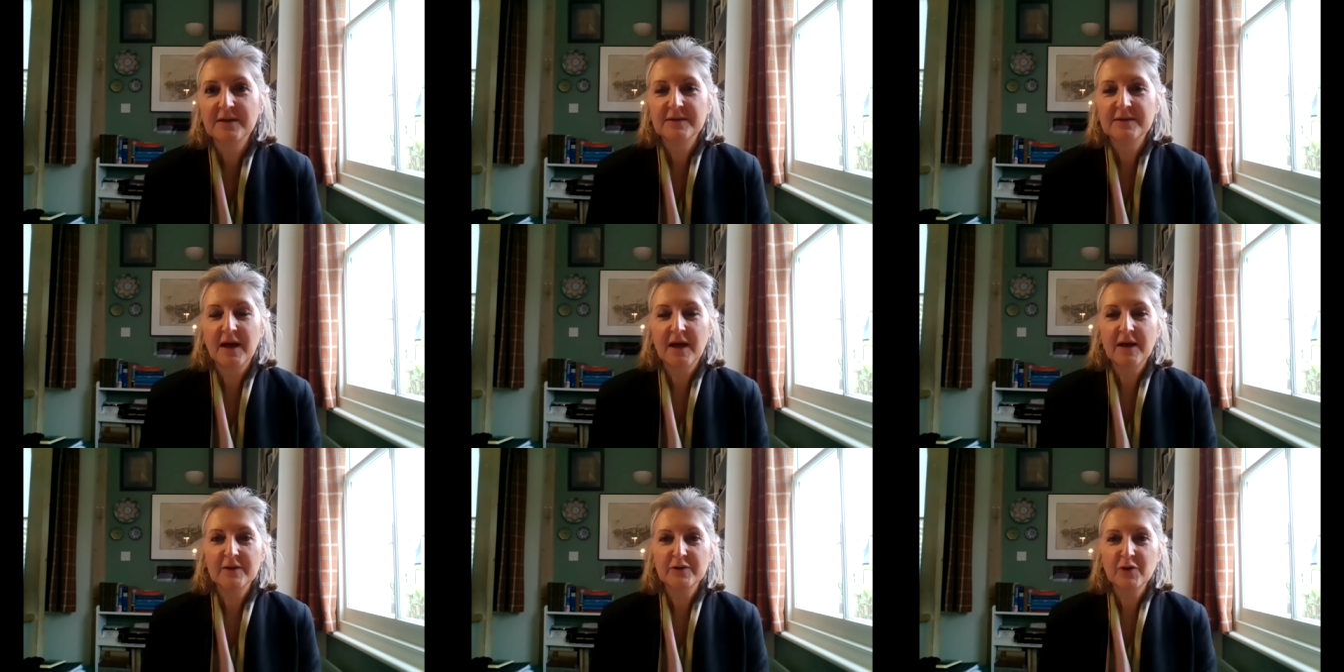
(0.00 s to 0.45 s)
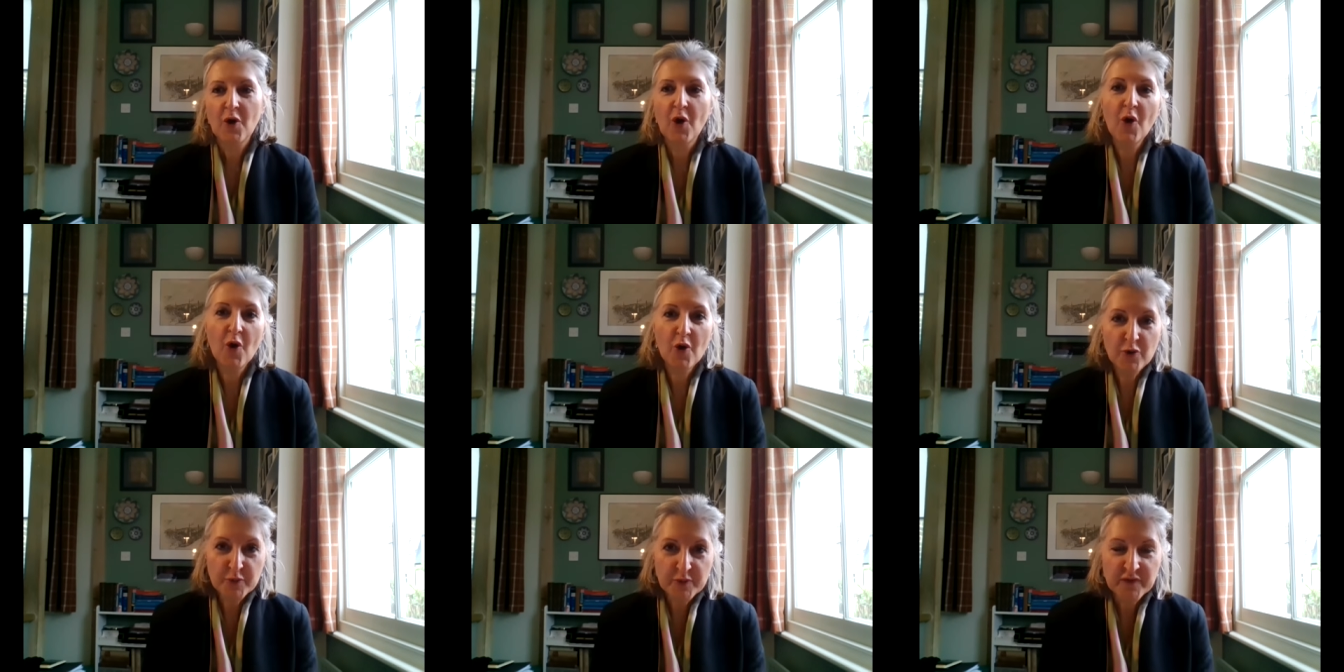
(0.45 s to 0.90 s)
that
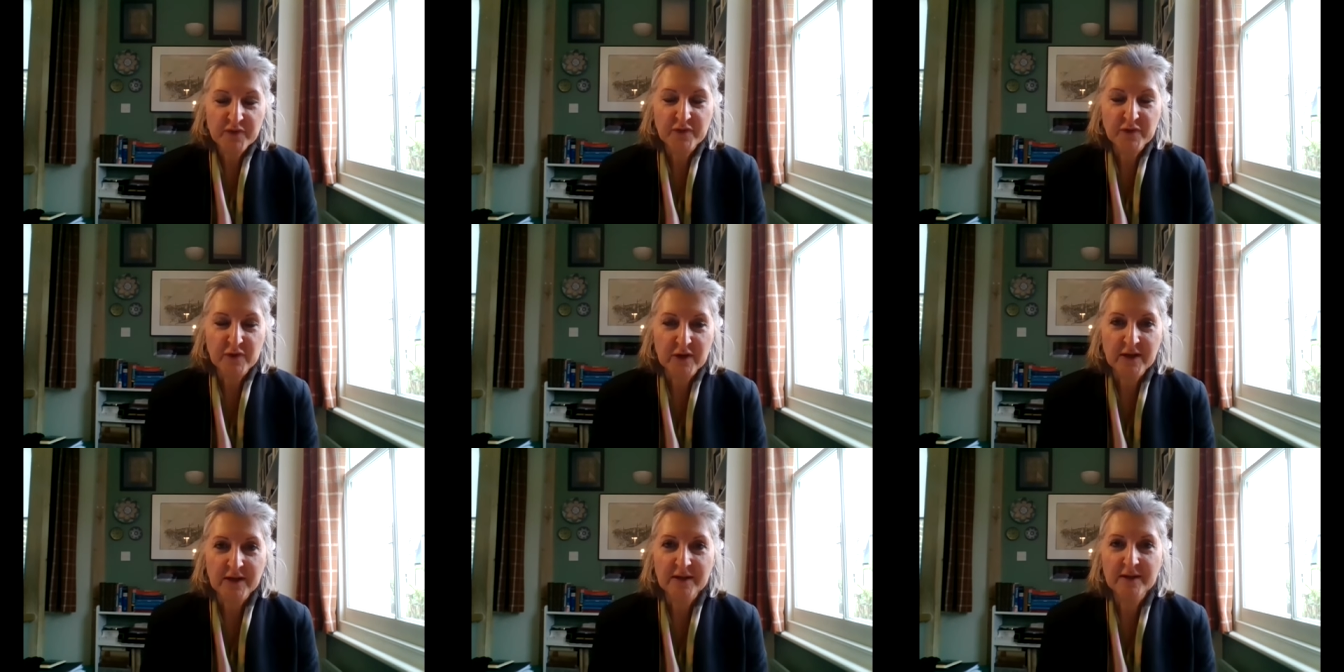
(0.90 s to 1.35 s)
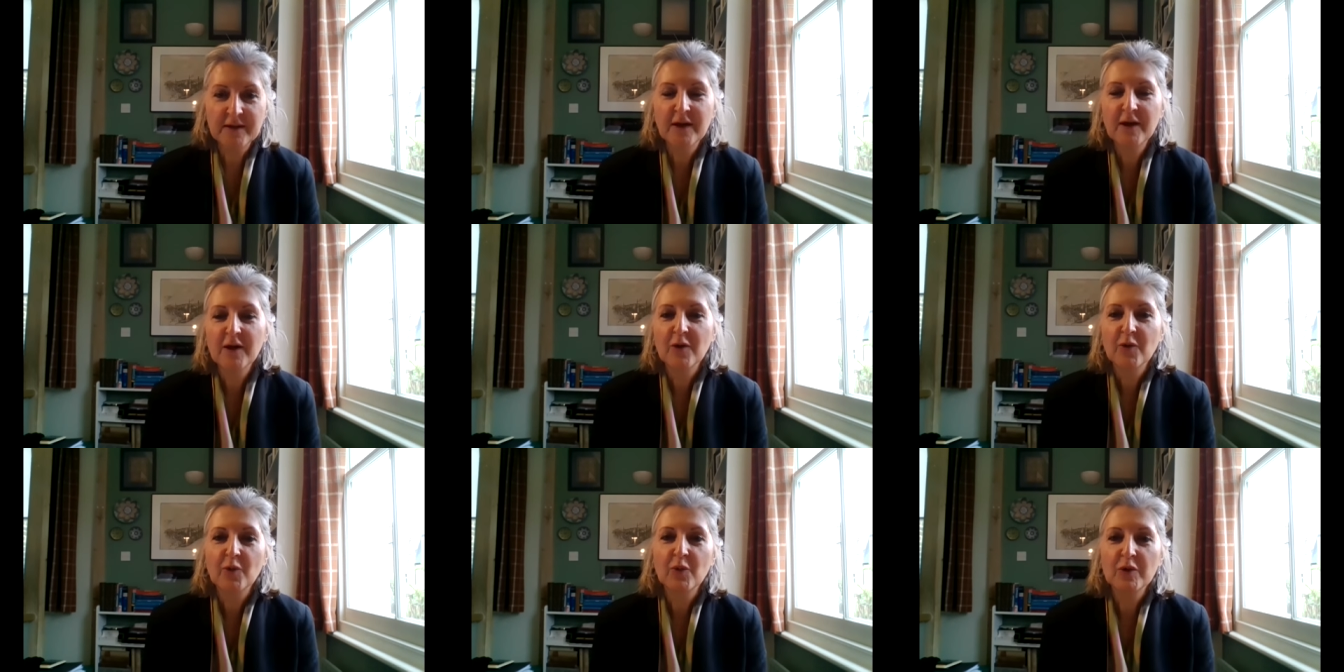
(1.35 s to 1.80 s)
hopefully
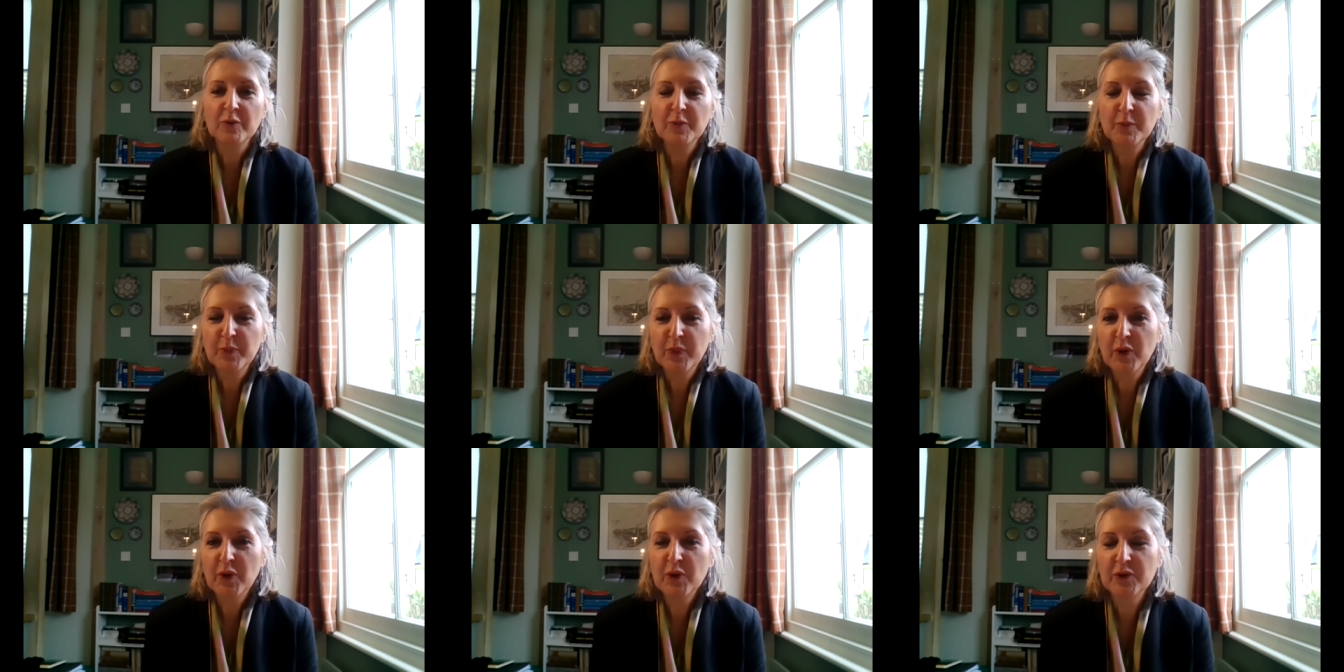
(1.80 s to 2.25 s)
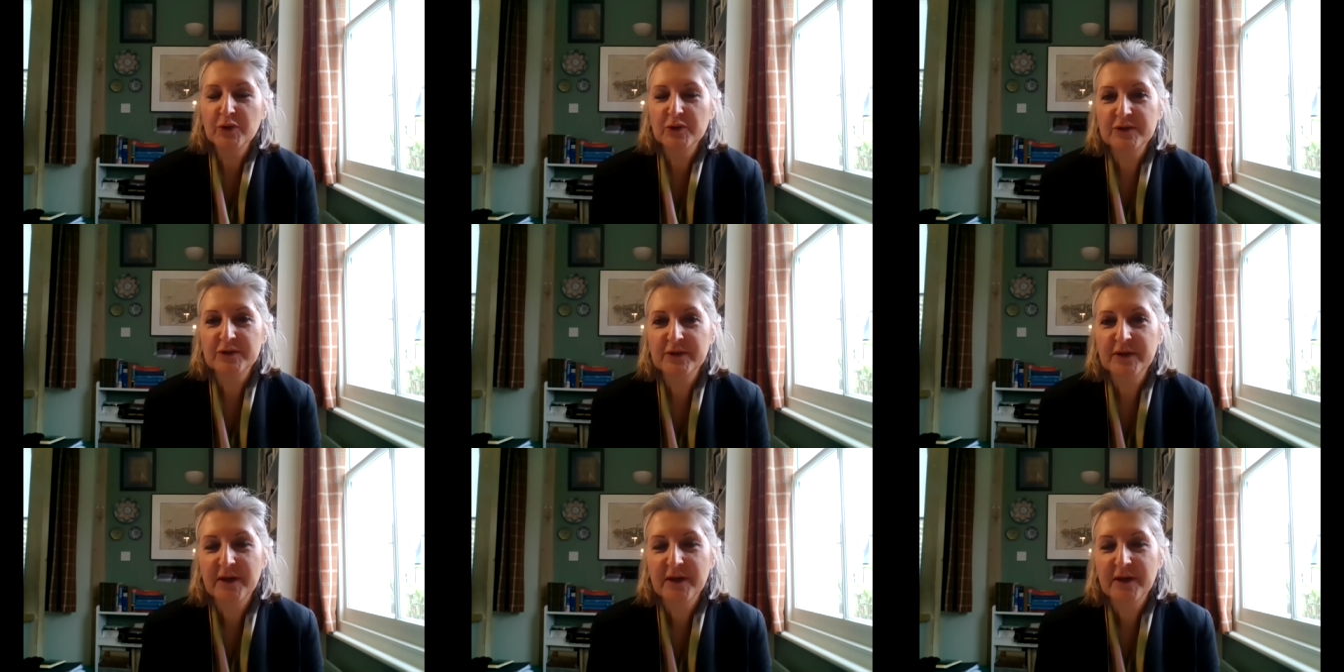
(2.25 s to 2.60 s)
will put